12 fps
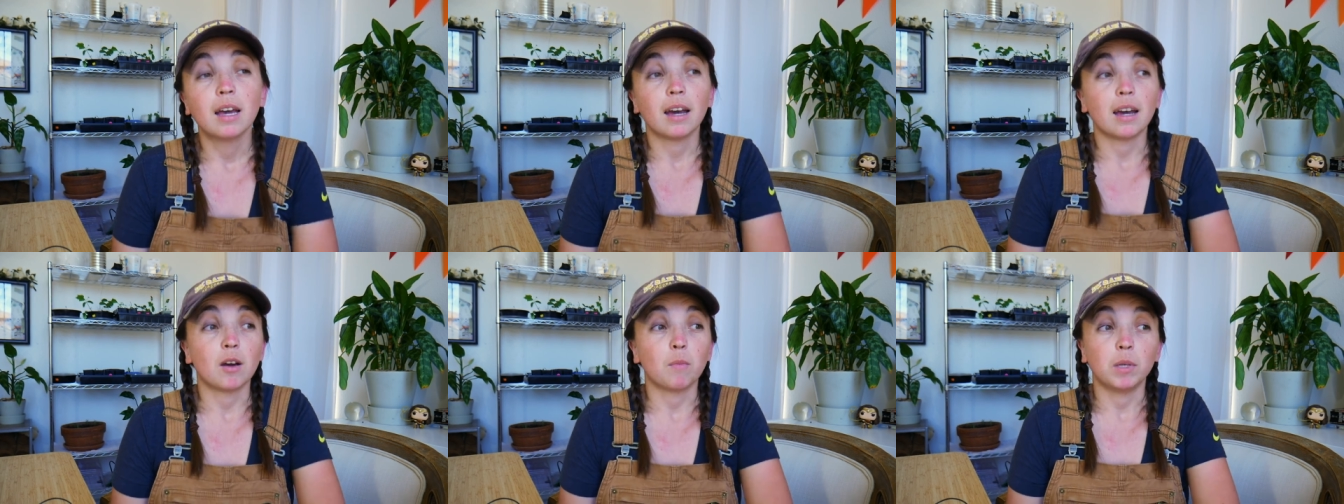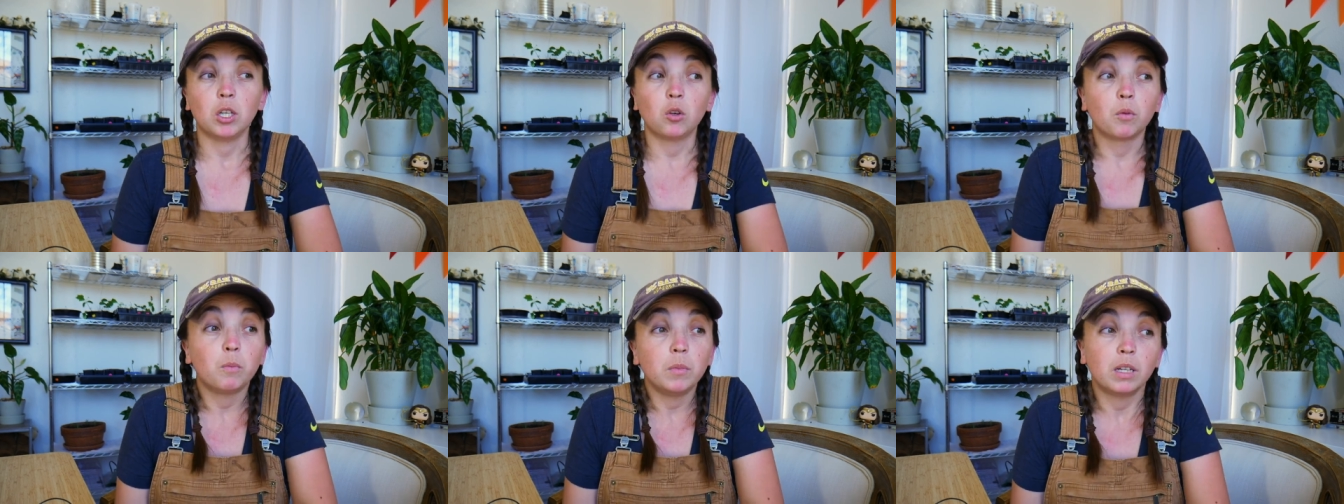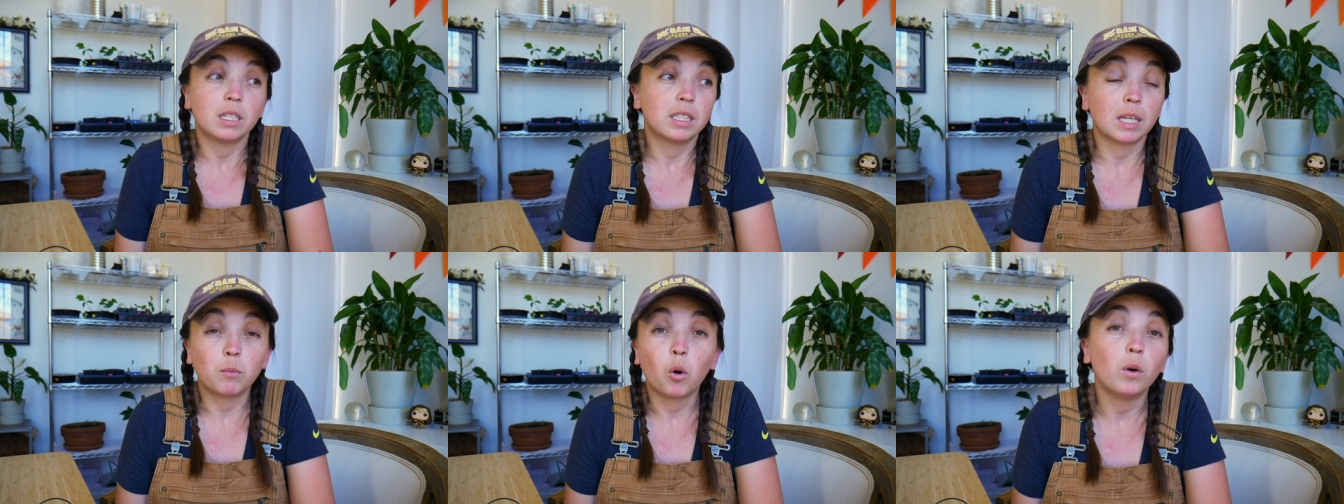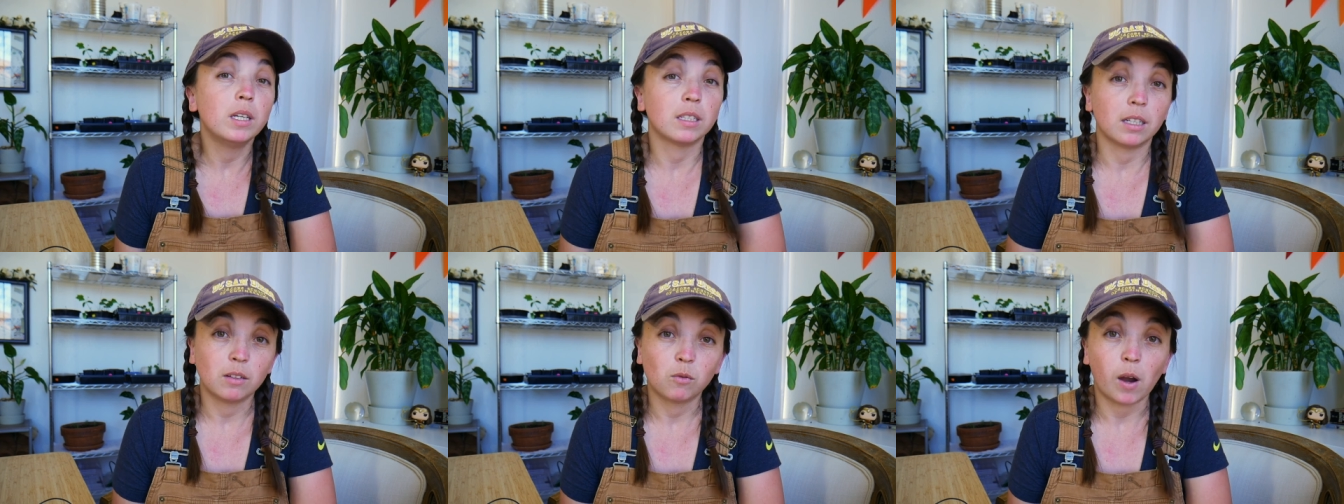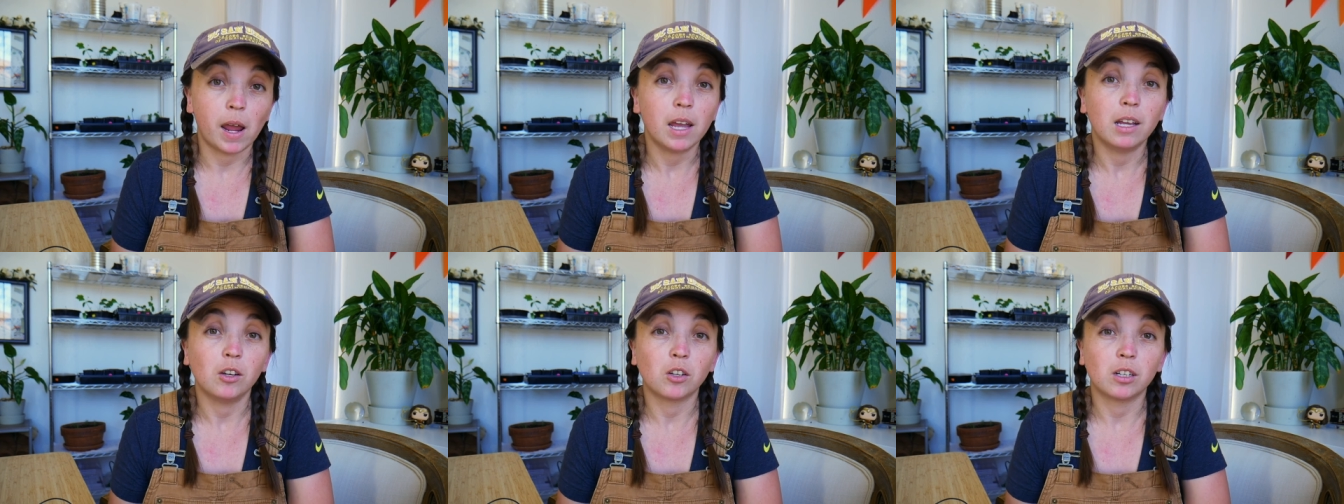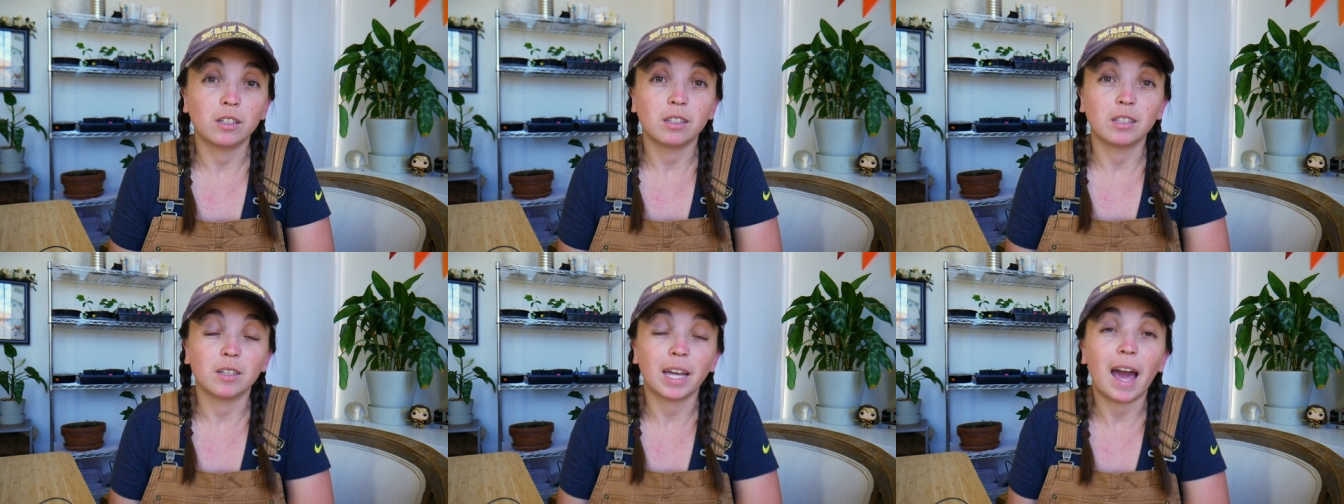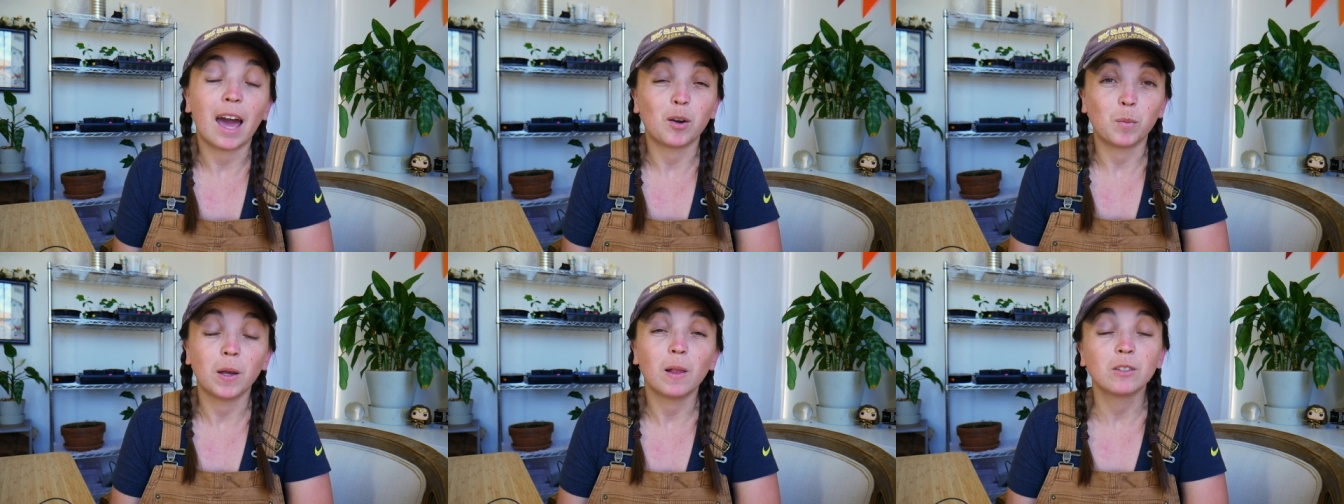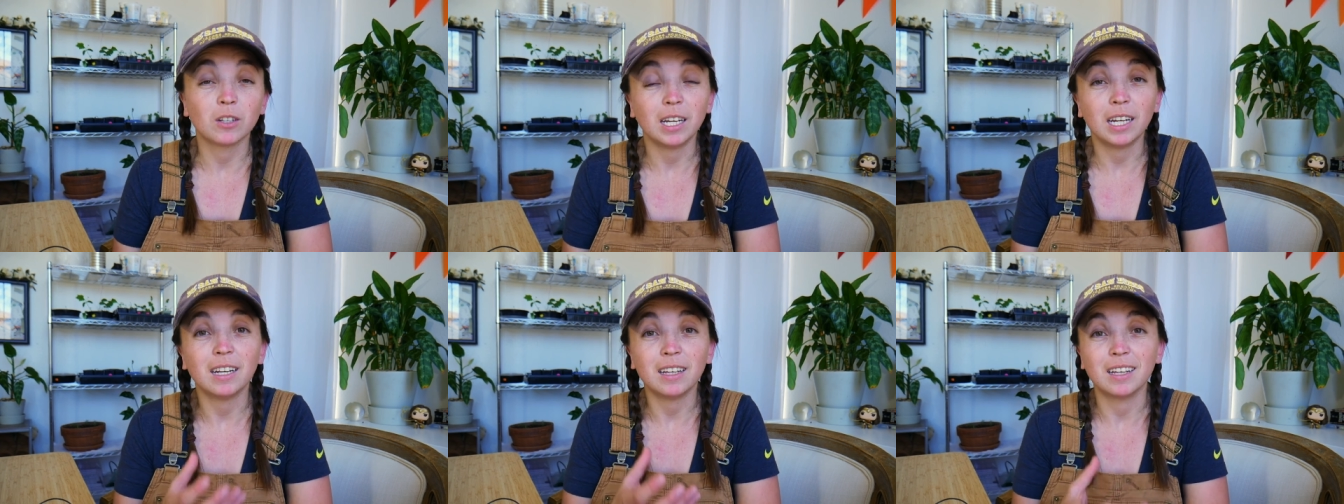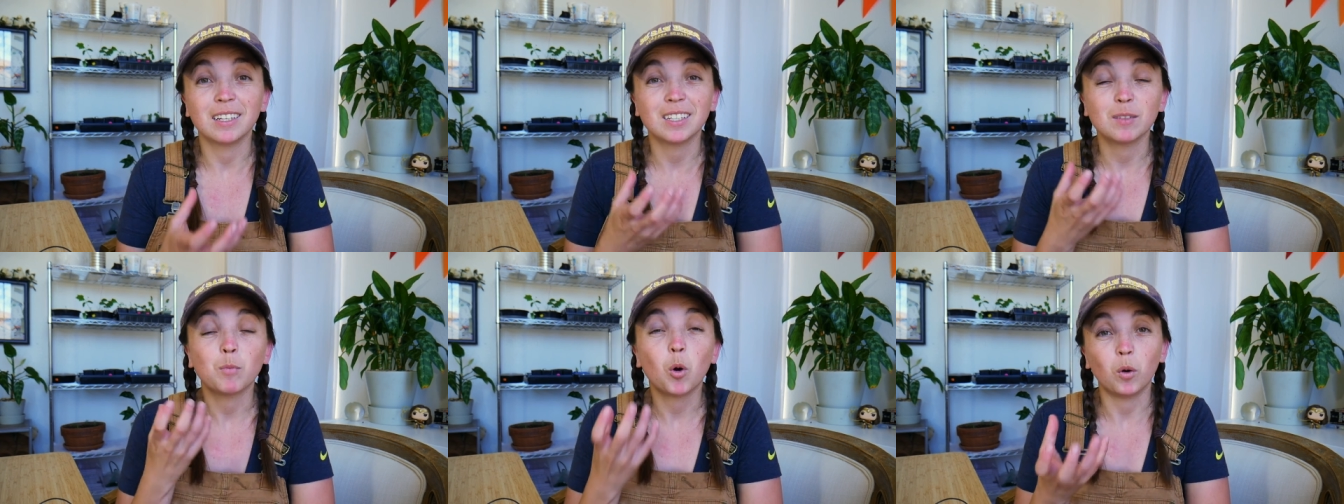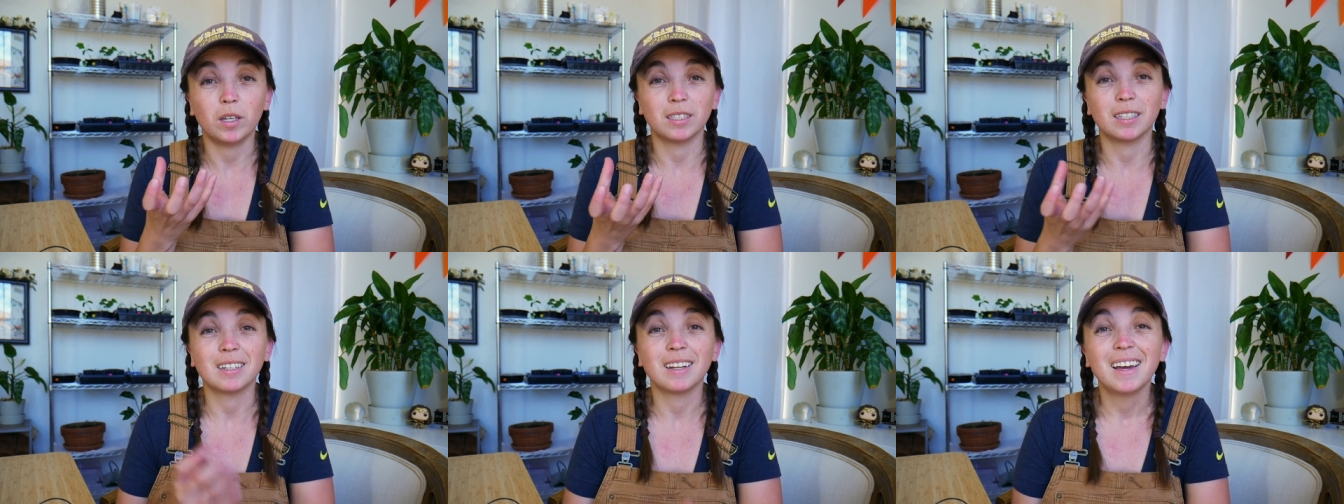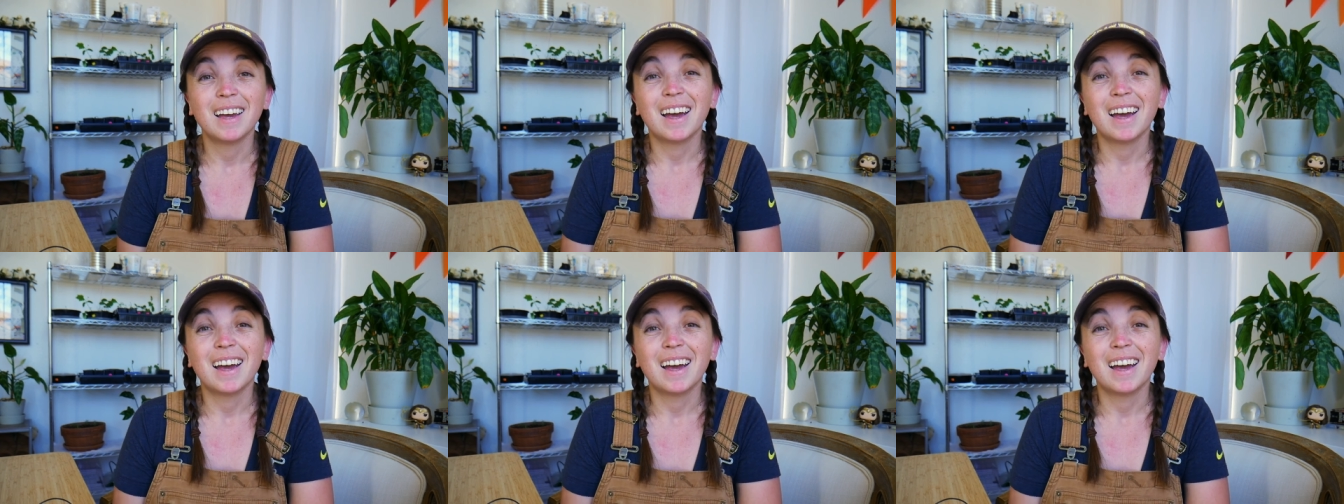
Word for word: um, you're, it's like poison, right? You're, the caterpillars are eating poison.